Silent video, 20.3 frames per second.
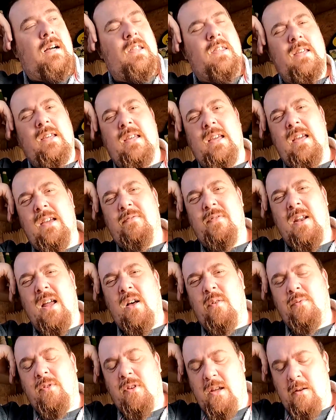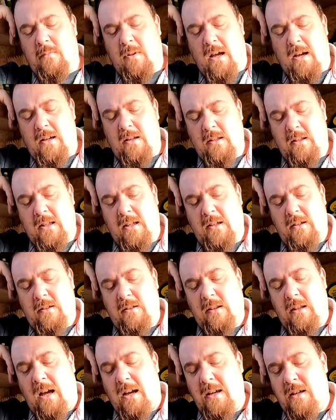think it even helps keep
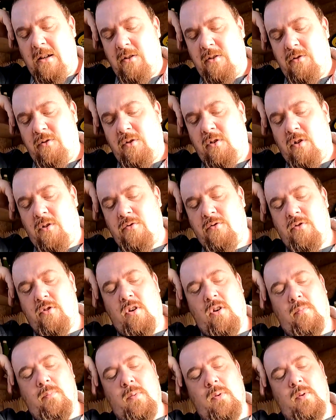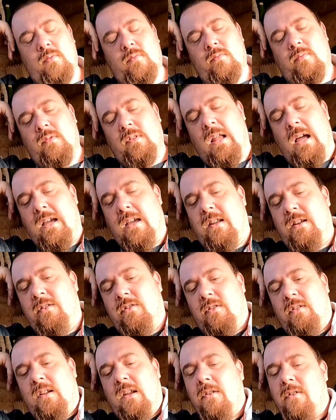lichen under control, but lichen
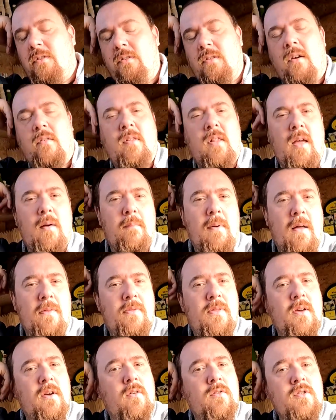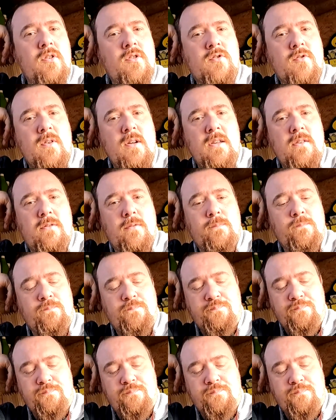isn't necessarily a bad thing on your trees.